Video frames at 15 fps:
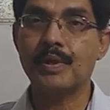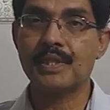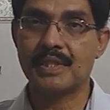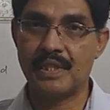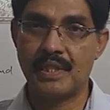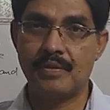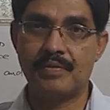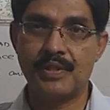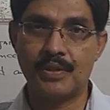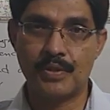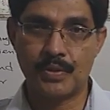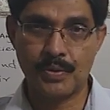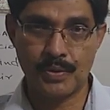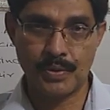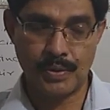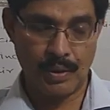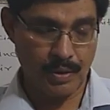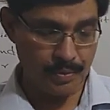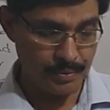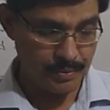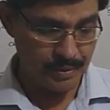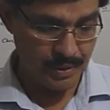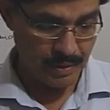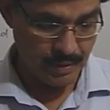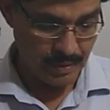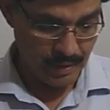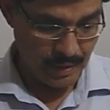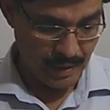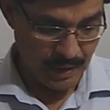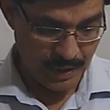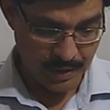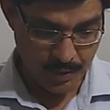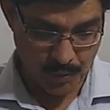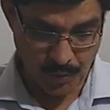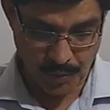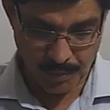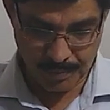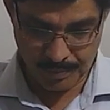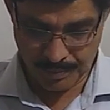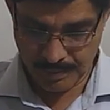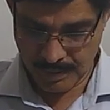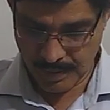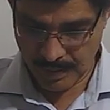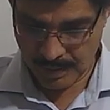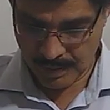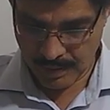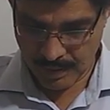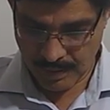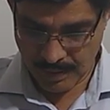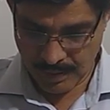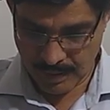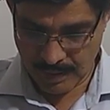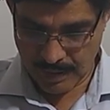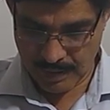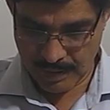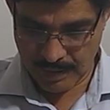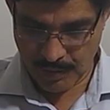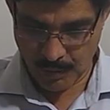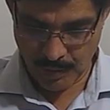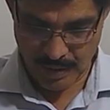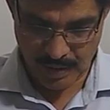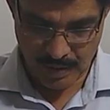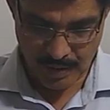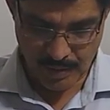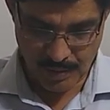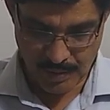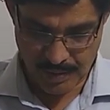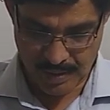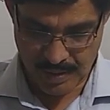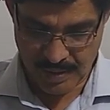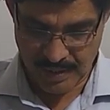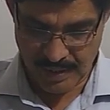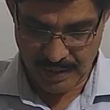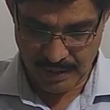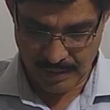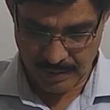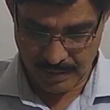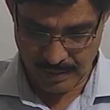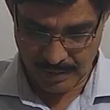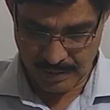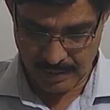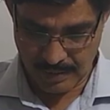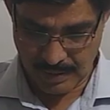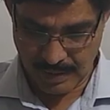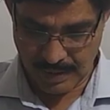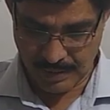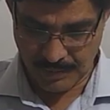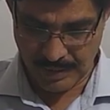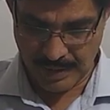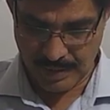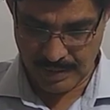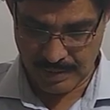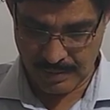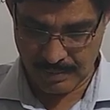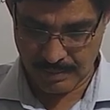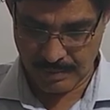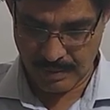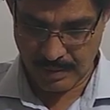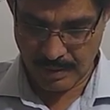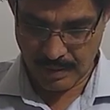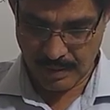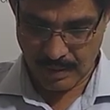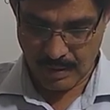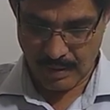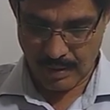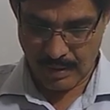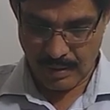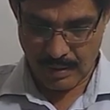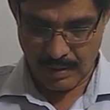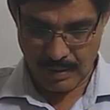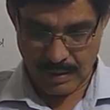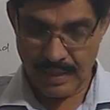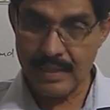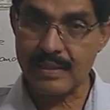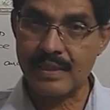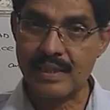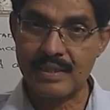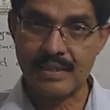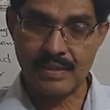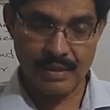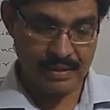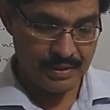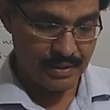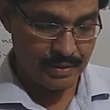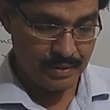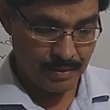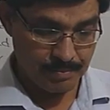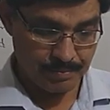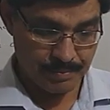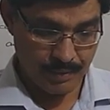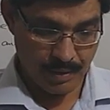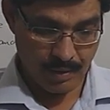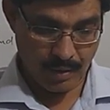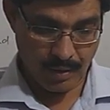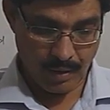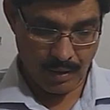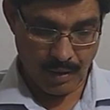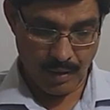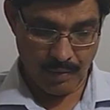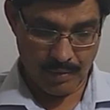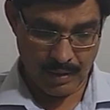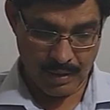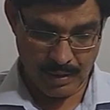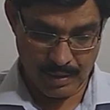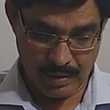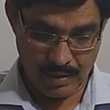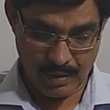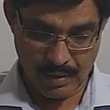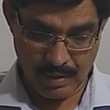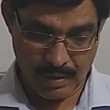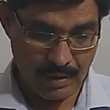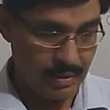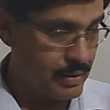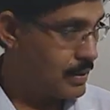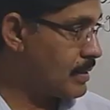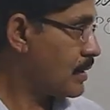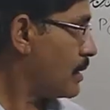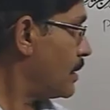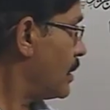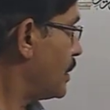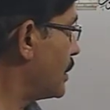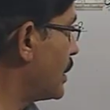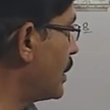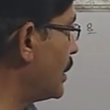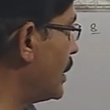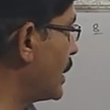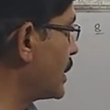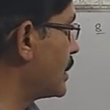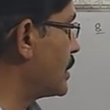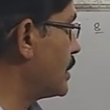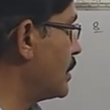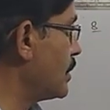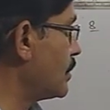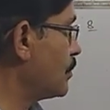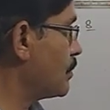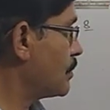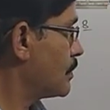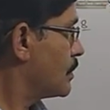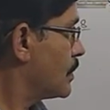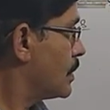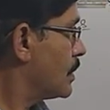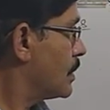you are safe and sound at home and enjoying your study as well. Let's get started. Our third lecture